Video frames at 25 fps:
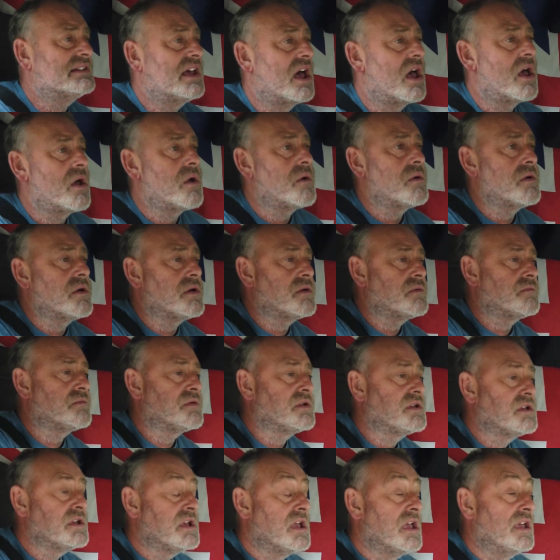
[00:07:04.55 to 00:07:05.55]
So
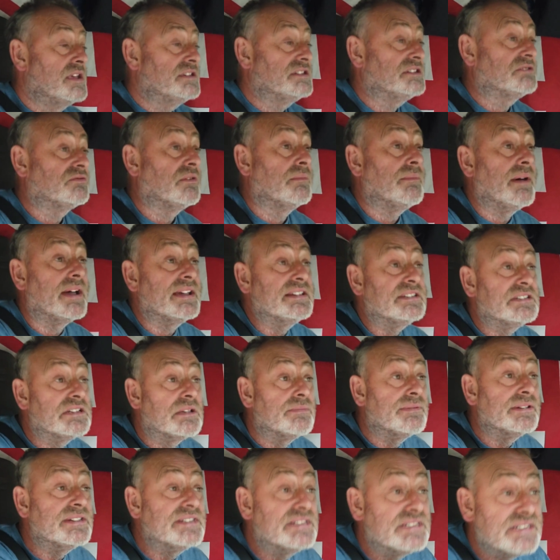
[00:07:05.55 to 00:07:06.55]
um, just
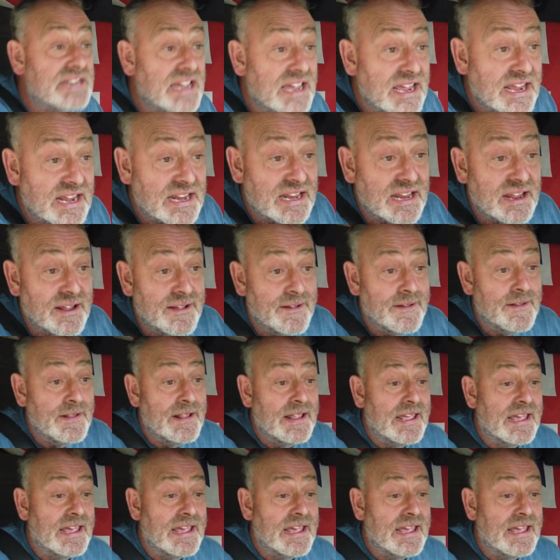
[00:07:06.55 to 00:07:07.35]
remains to be seen.